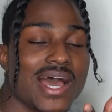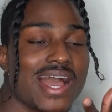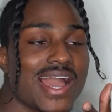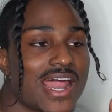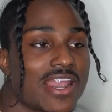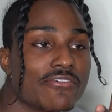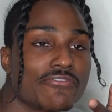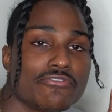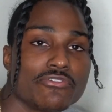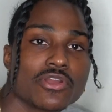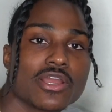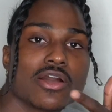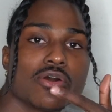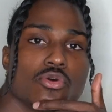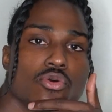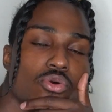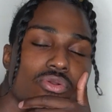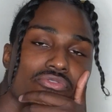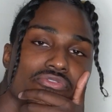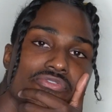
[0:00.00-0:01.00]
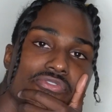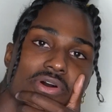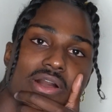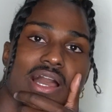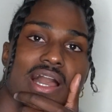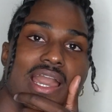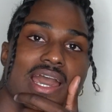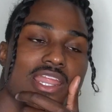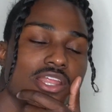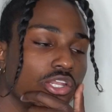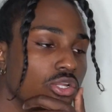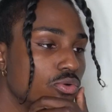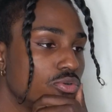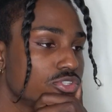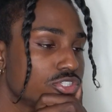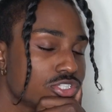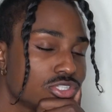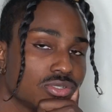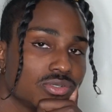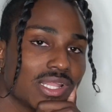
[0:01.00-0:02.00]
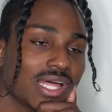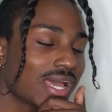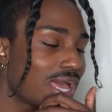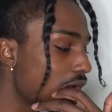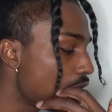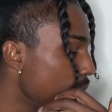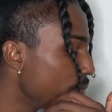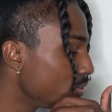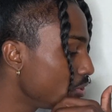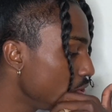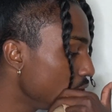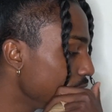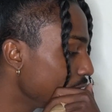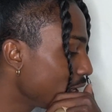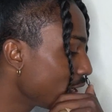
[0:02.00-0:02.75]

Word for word: I gotta figure out who the fuck I gotta do it to. Like how I'm gonna do it.